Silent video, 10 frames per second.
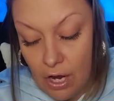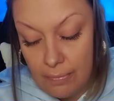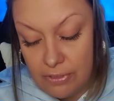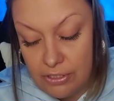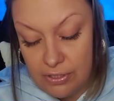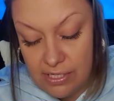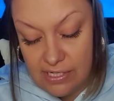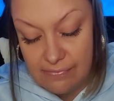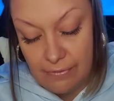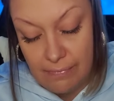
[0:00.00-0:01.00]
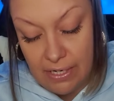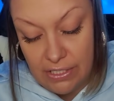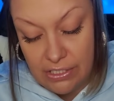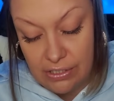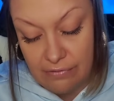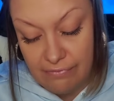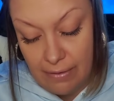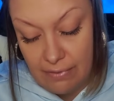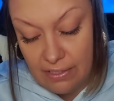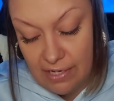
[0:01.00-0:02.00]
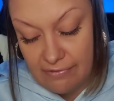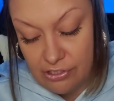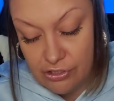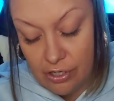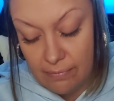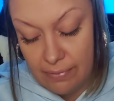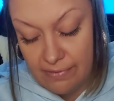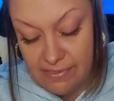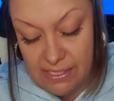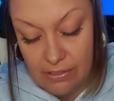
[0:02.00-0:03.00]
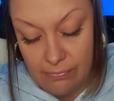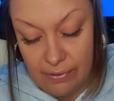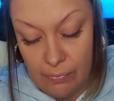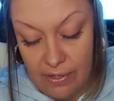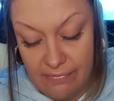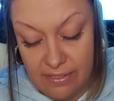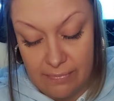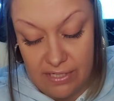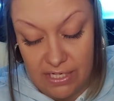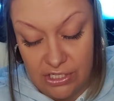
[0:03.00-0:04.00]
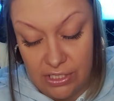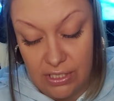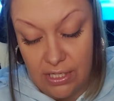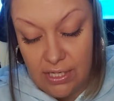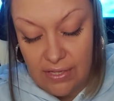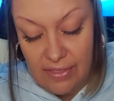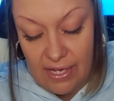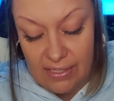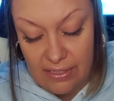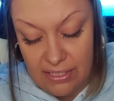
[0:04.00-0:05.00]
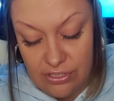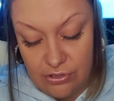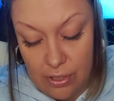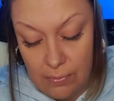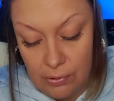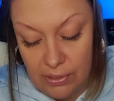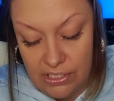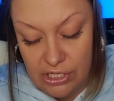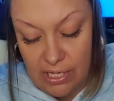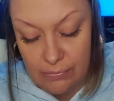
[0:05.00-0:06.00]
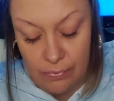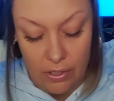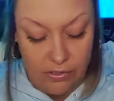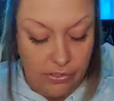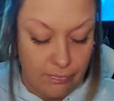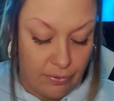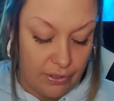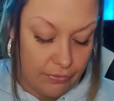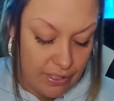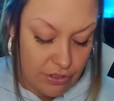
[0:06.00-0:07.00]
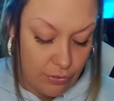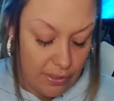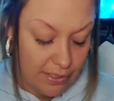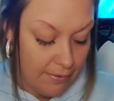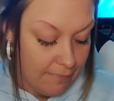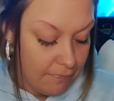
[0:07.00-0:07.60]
Opportunities for marriage and good family life are strong, but if single, beware of temptation. That could lead to trouble. A child will also bring great joy.